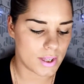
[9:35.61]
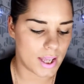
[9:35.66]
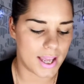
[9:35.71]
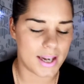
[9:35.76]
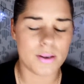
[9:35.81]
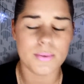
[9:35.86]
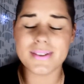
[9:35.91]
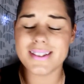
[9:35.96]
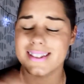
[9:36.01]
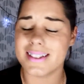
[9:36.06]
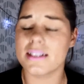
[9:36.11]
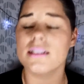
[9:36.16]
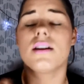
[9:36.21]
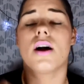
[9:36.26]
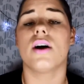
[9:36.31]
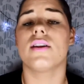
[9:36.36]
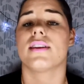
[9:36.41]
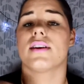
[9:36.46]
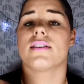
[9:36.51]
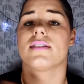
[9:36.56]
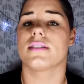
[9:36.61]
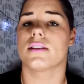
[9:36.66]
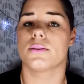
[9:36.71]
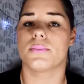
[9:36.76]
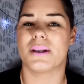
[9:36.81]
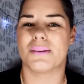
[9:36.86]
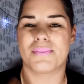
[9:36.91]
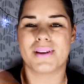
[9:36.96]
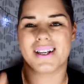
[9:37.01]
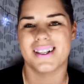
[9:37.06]
And it was still on there a little
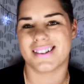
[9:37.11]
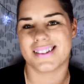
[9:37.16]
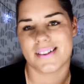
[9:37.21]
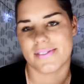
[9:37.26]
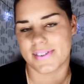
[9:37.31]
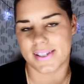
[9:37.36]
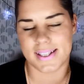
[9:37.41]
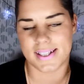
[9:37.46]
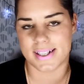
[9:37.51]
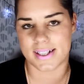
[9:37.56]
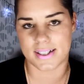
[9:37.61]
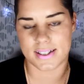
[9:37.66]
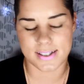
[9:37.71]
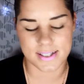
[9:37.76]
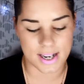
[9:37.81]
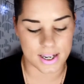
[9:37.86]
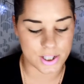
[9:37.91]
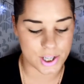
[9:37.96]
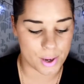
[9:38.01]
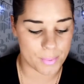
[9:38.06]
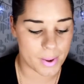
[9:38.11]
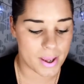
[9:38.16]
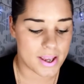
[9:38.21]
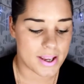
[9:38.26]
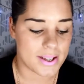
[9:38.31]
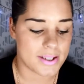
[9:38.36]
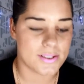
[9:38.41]
bit, but it definitely needed a touch up.